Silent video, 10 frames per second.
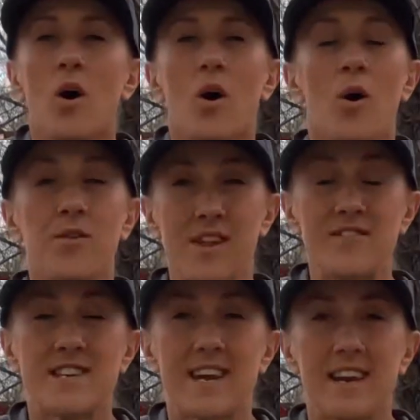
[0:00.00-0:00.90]
Hole
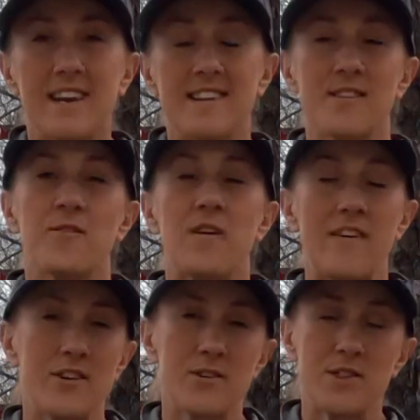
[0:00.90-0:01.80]
17 is a
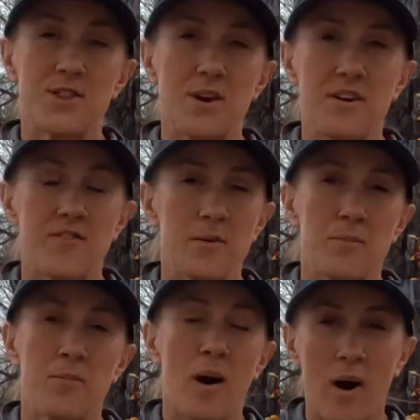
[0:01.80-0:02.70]
530-foot
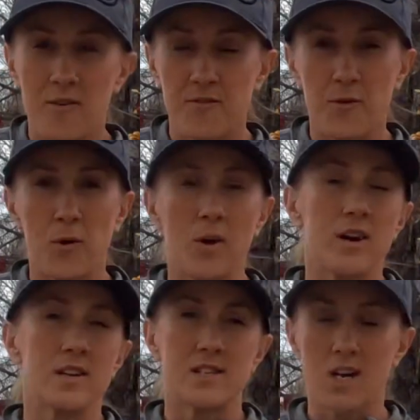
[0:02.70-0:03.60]
par
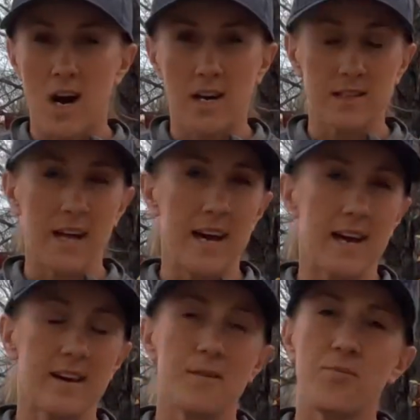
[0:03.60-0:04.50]
4 dog
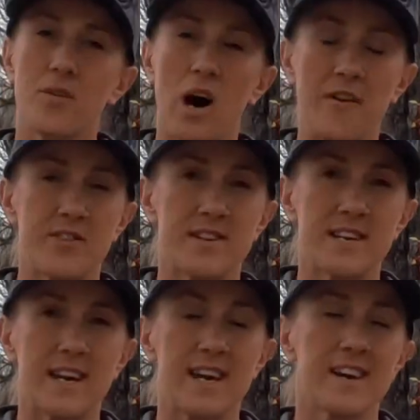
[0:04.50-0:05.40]
leg. Off the
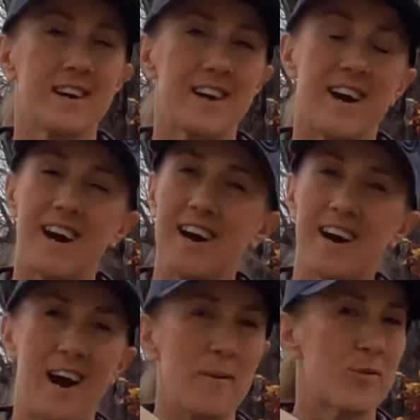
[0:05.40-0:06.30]
tee,
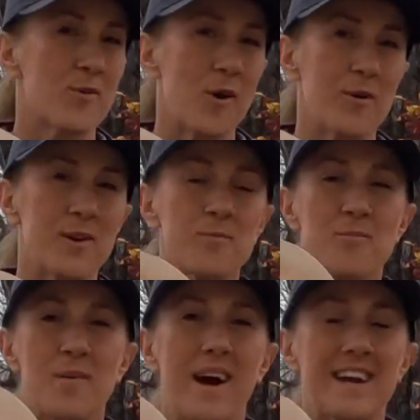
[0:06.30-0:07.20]
I'm throwing
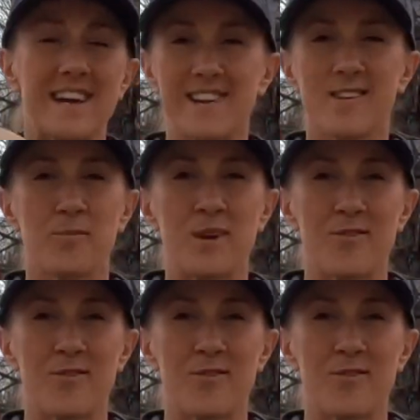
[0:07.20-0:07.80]
my ESP